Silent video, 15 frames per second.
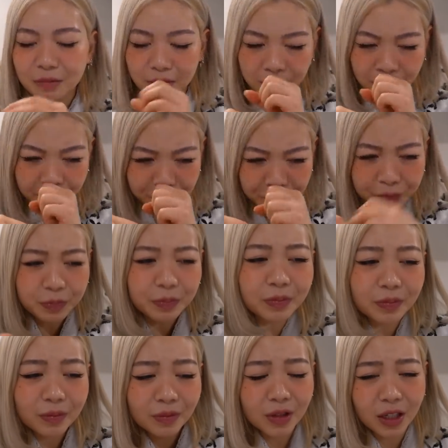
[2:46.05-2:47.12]
With
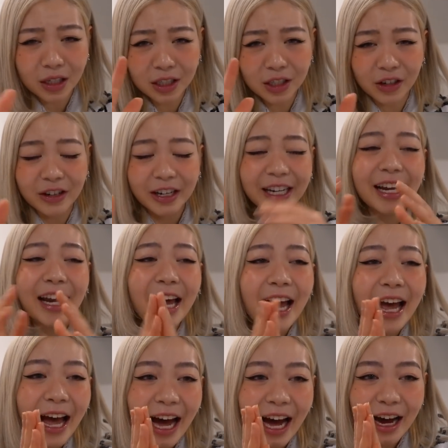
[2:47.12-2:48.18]

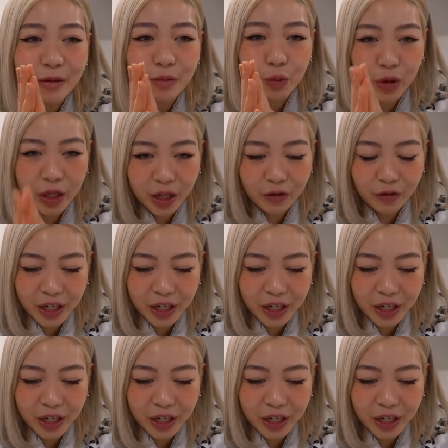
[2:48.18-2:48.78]
the